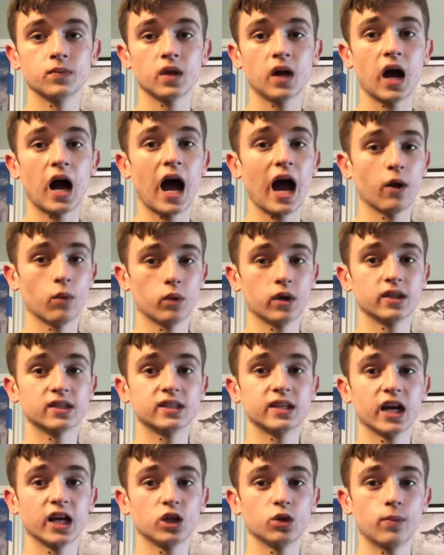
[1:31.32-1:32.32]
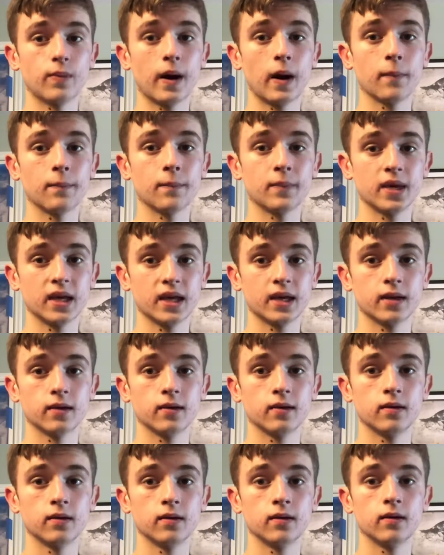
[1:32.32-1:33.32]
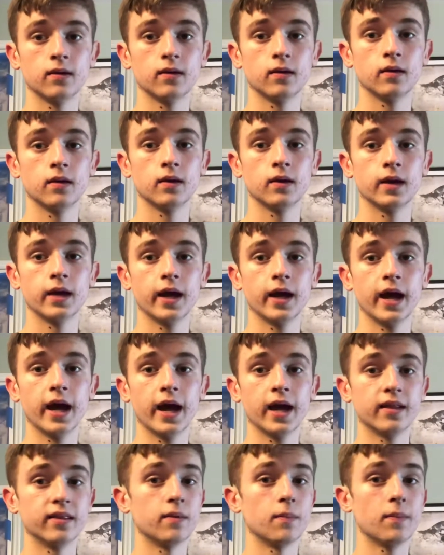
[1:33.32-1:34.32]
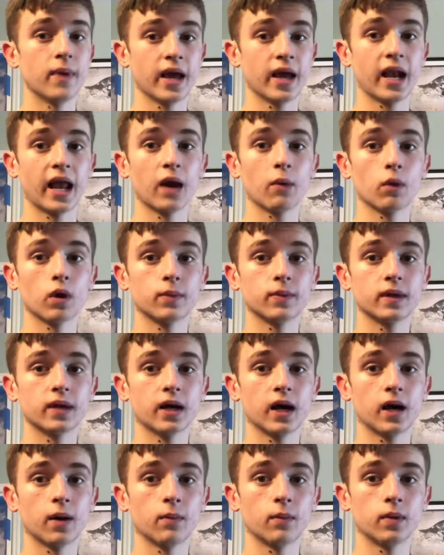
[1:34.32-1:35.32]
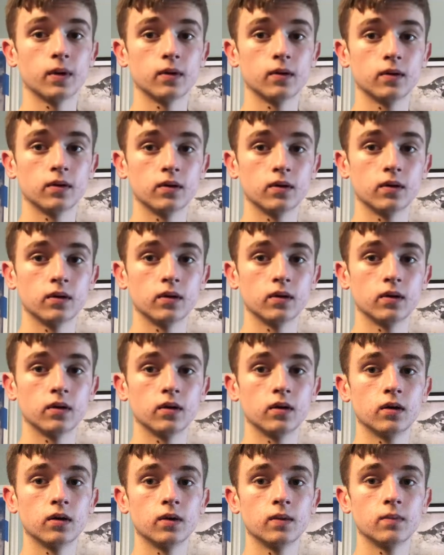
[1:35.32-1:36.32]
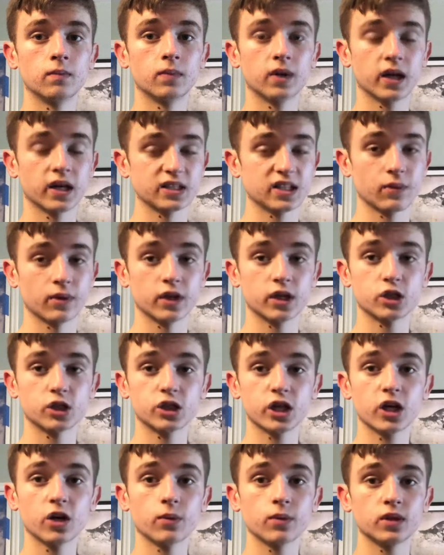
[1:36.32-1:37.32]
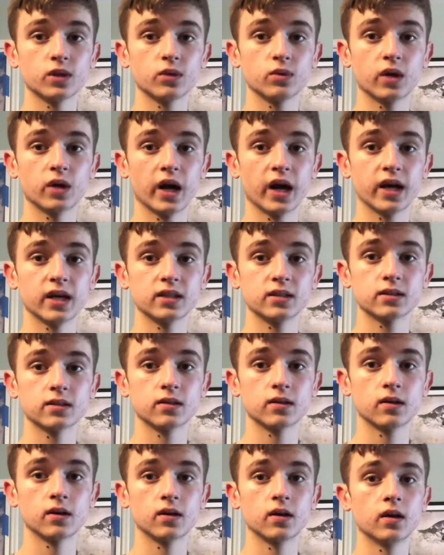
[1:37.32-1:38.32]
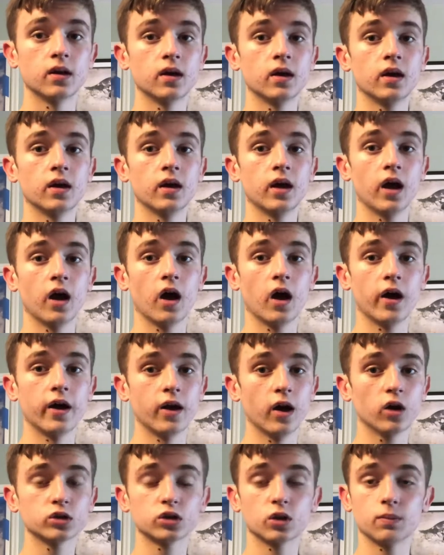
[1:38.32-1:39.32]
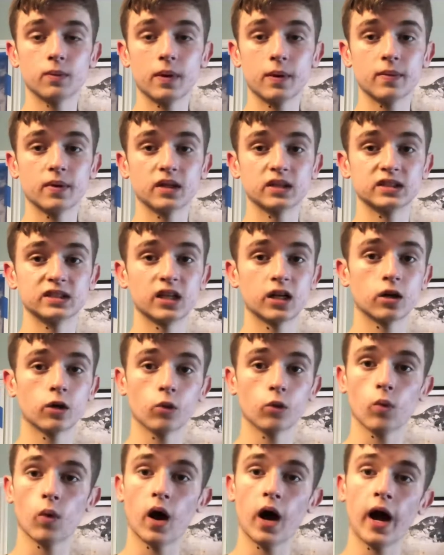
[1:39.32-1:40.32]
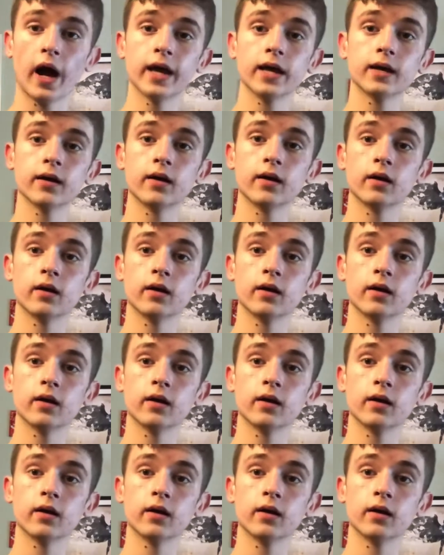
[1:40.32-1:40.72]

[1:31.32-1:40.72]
I want to tell you about me and the man I want to become, because I want to share it with you guys, and also maybe consider why